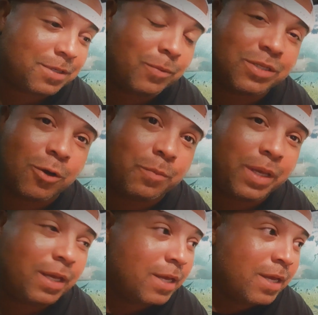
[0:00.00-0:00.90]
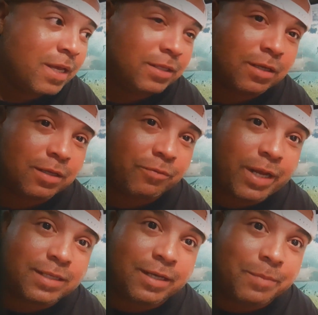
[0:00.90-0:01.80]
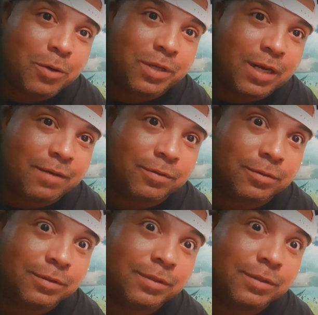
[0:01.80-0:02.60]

Someone told me to raise the ammonia level.